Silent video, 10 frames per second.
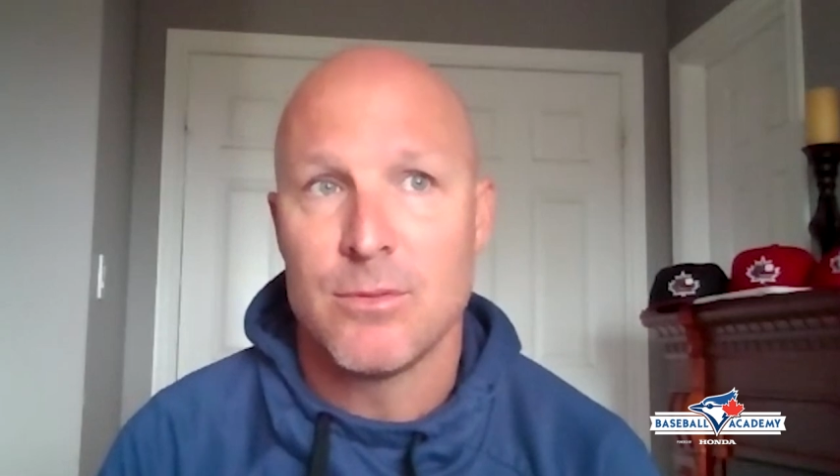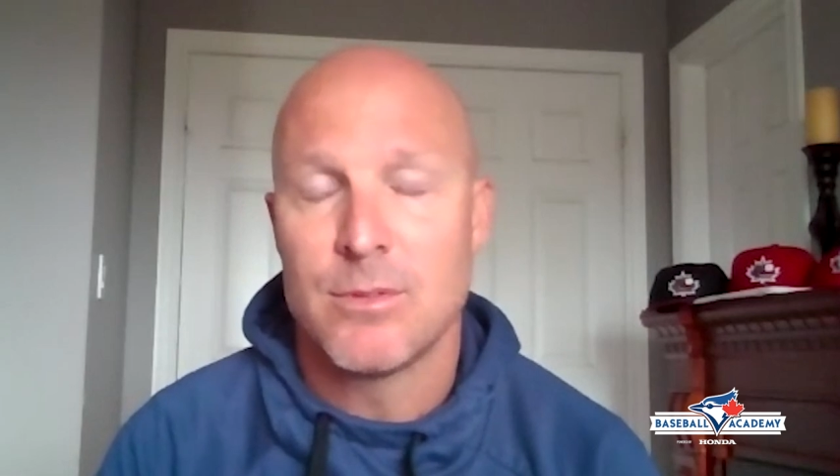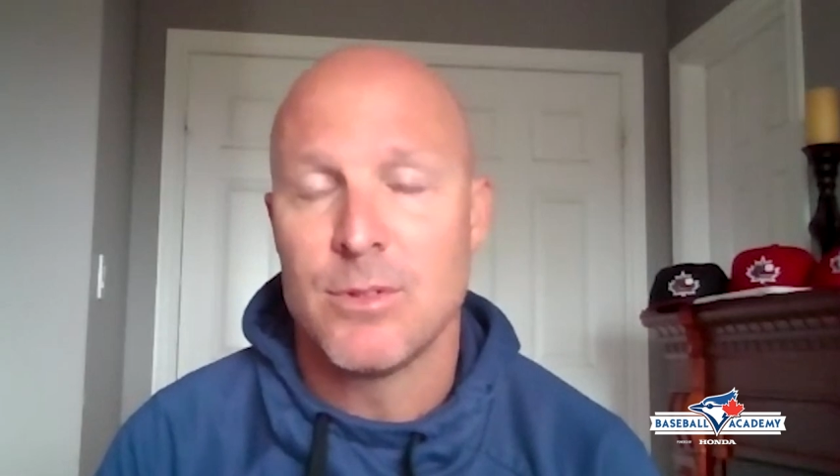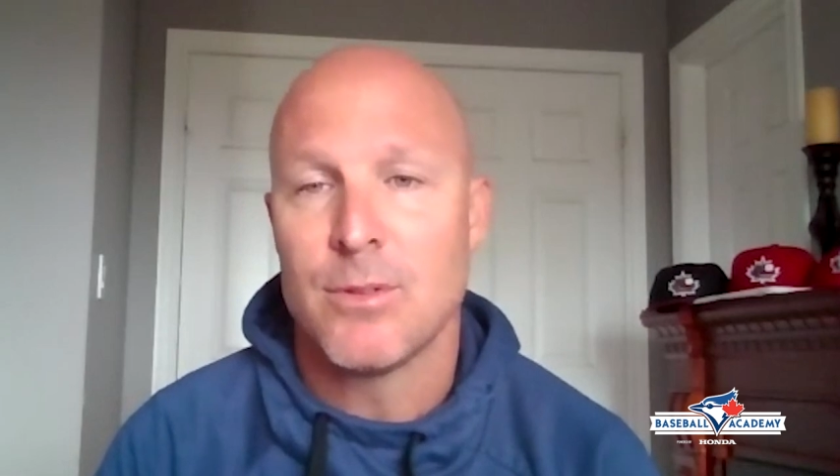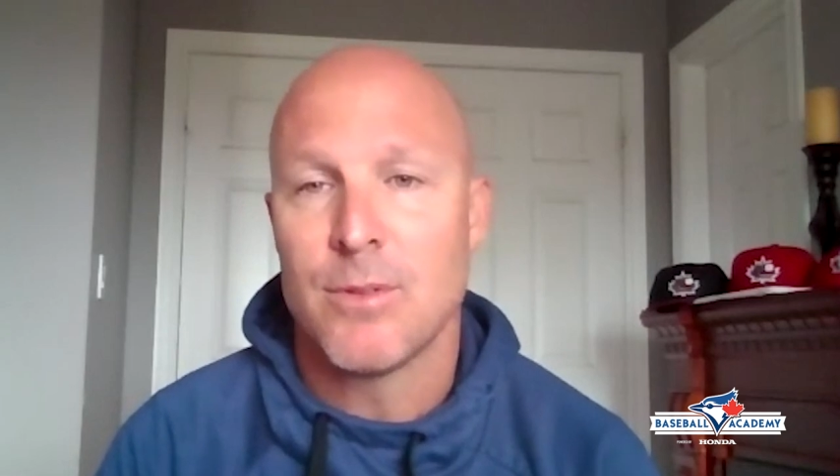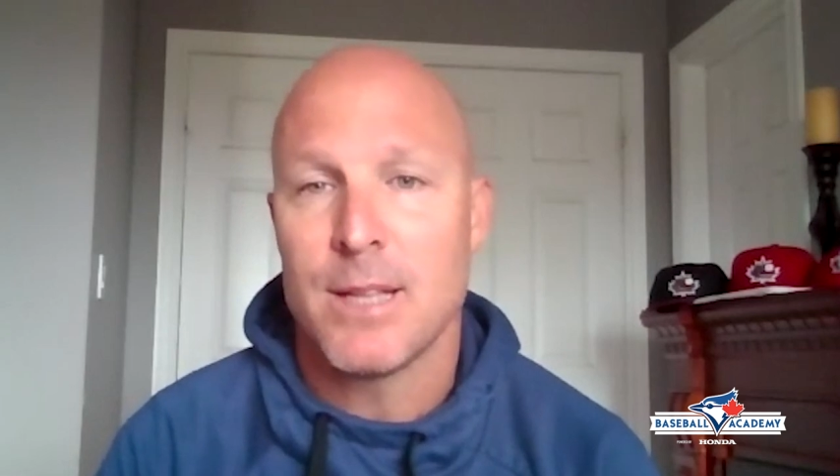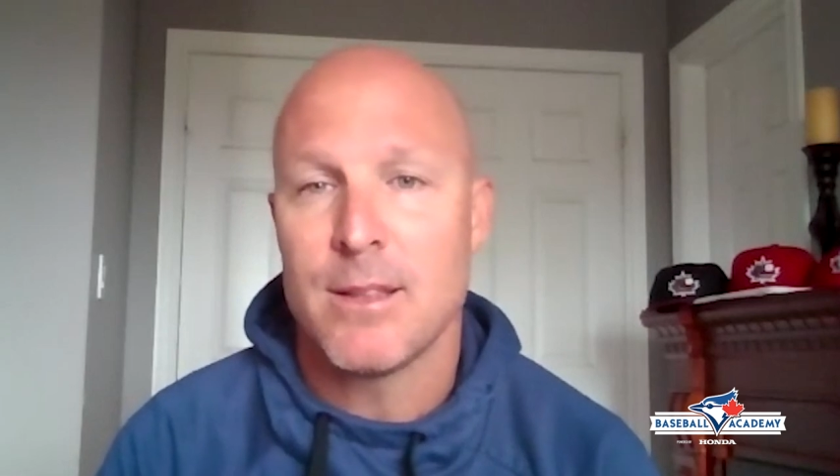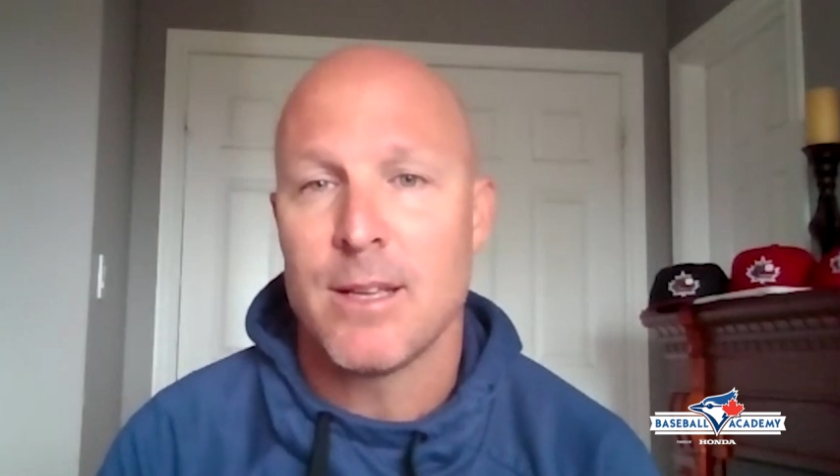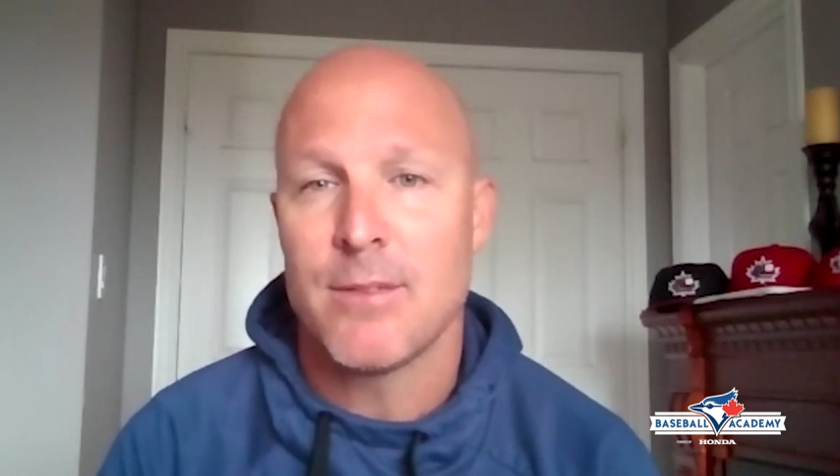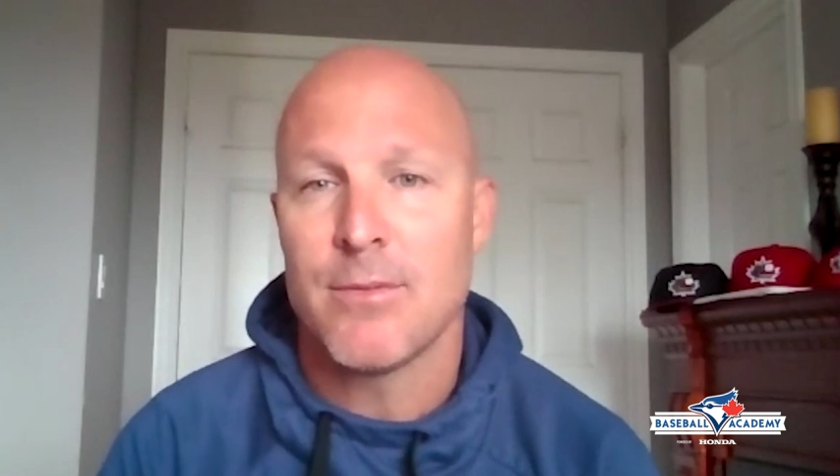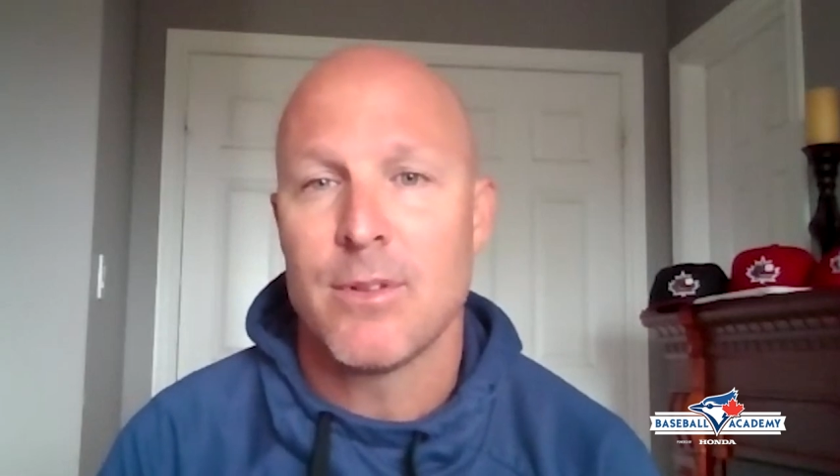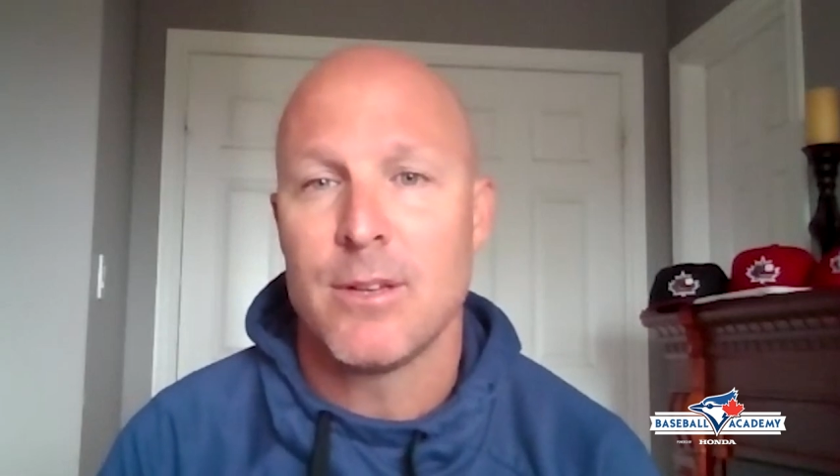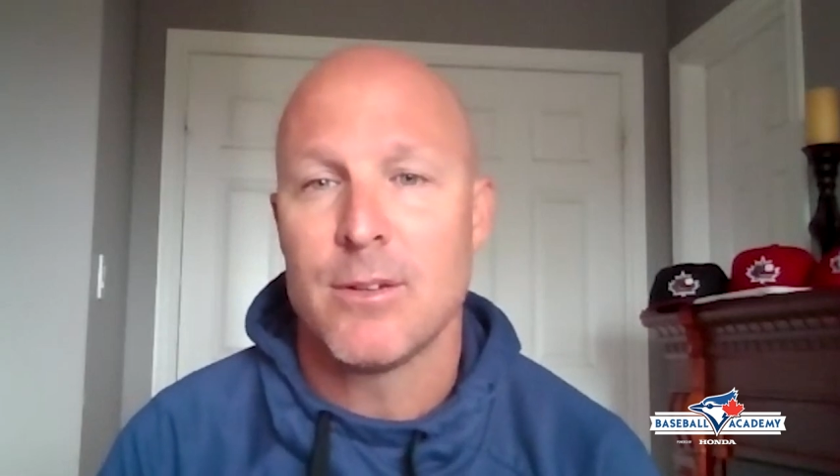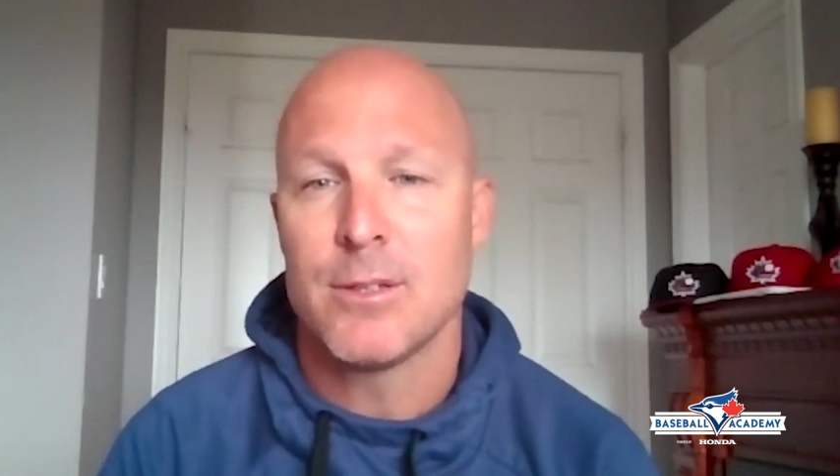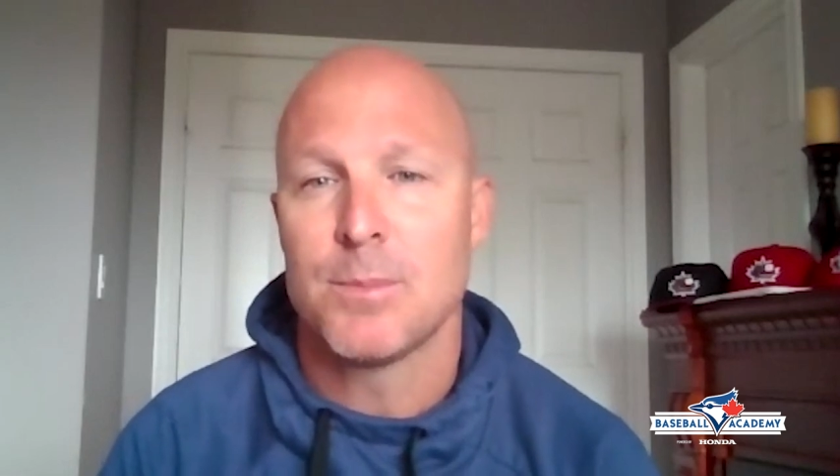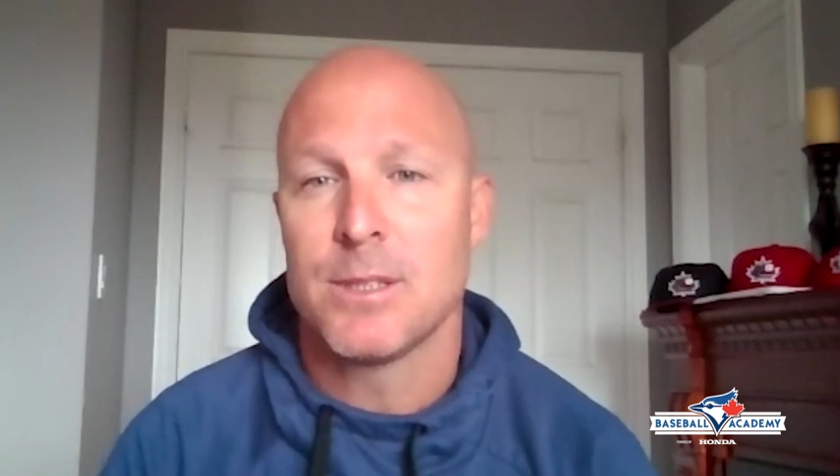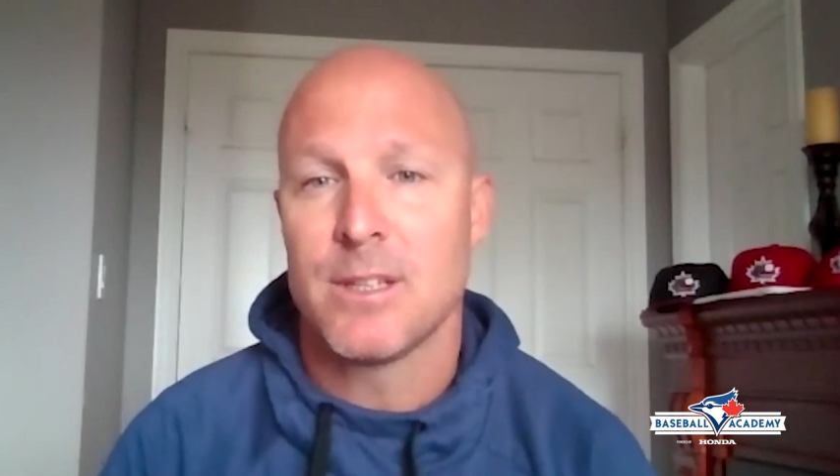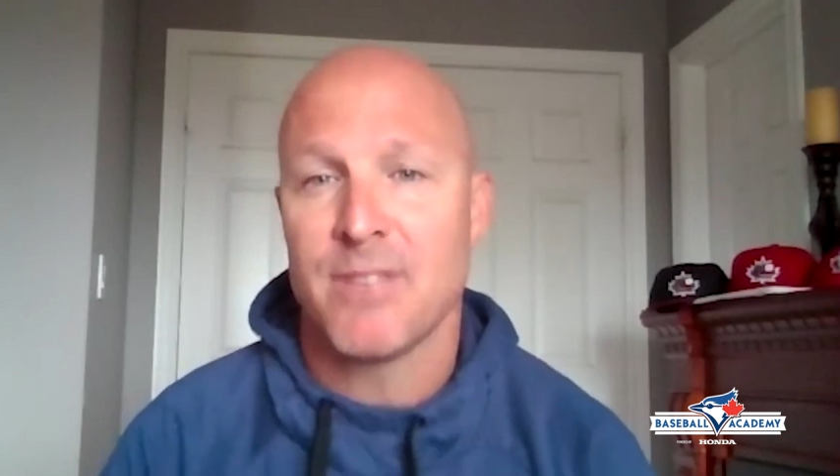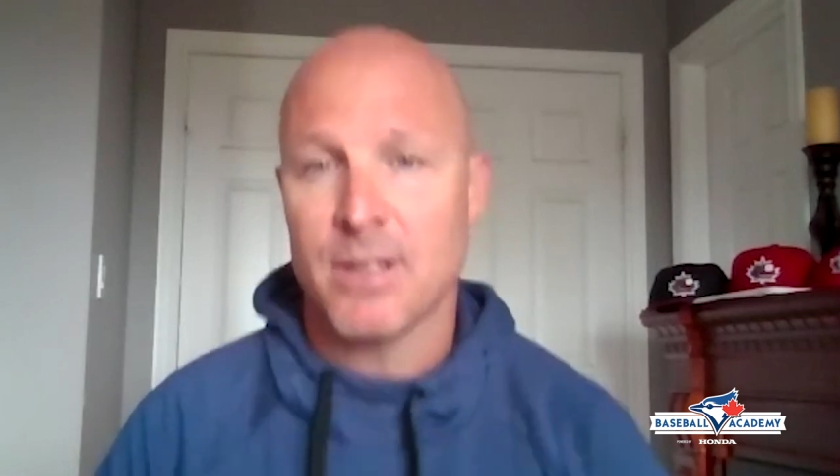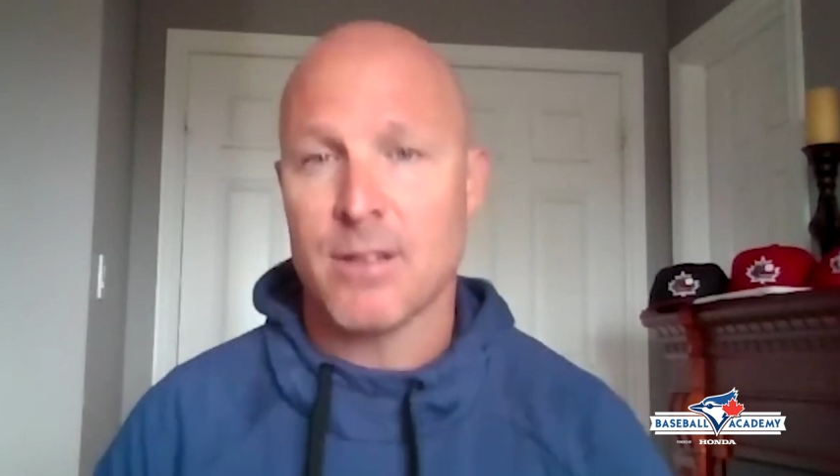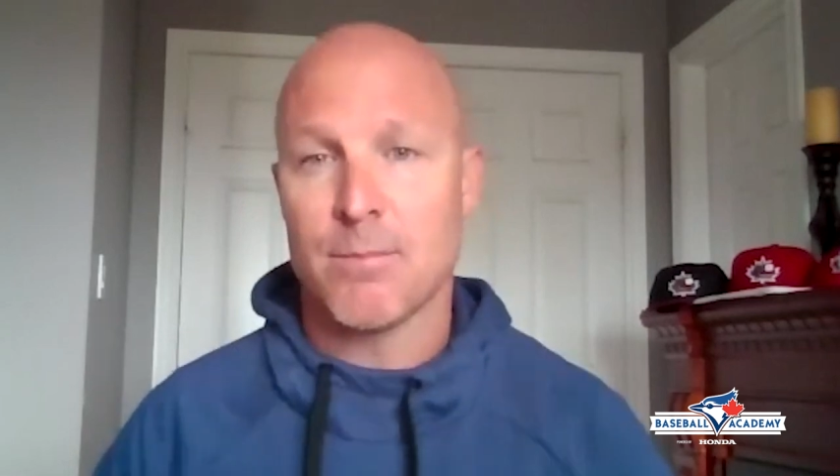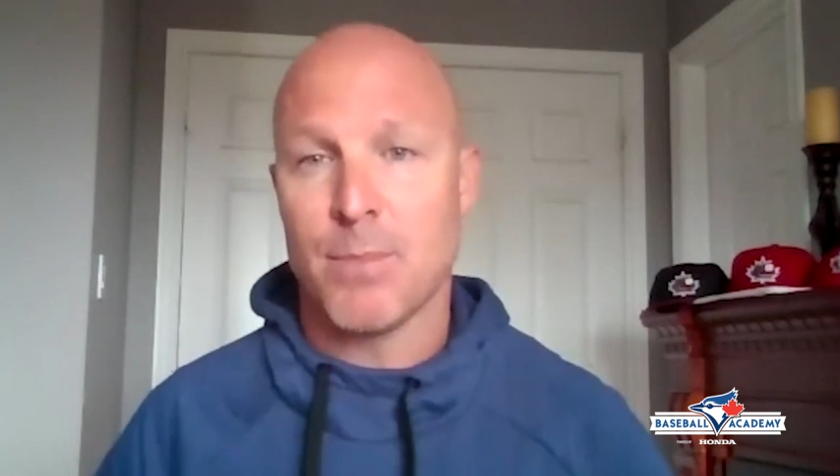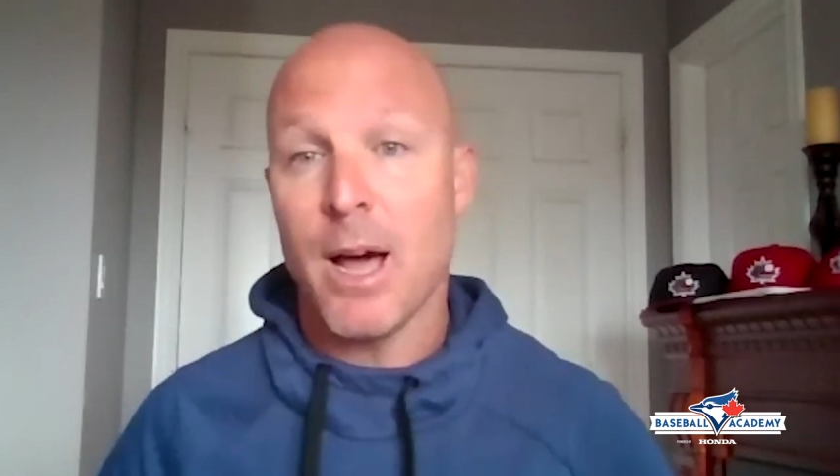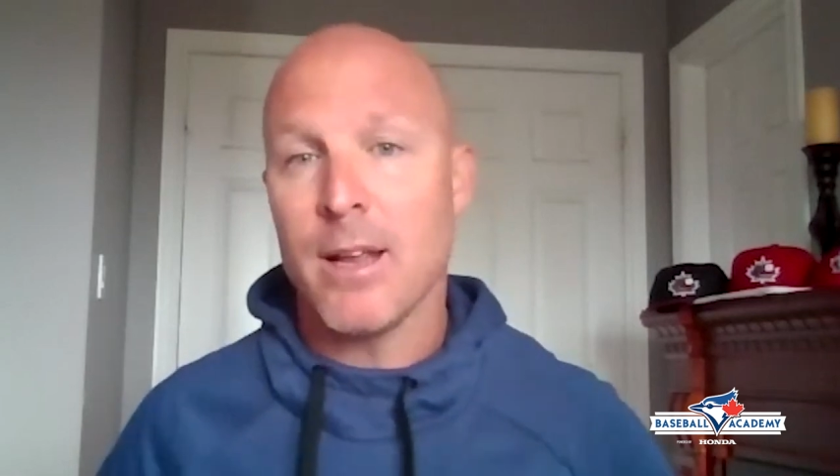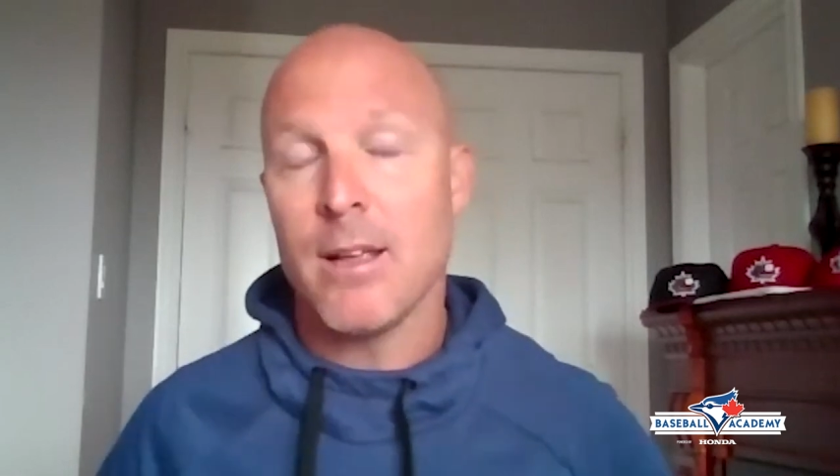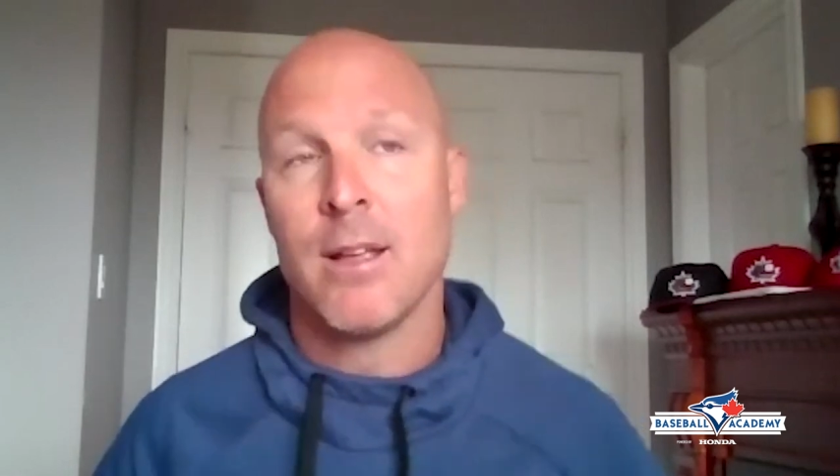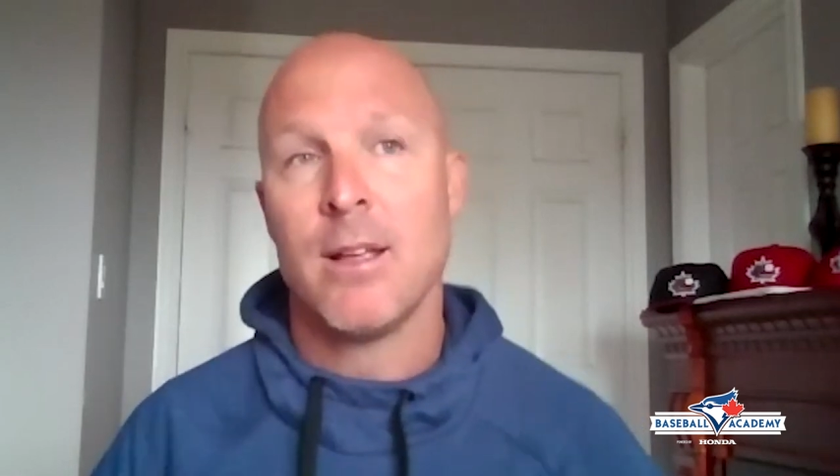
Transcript: do the right thing for the your specific body.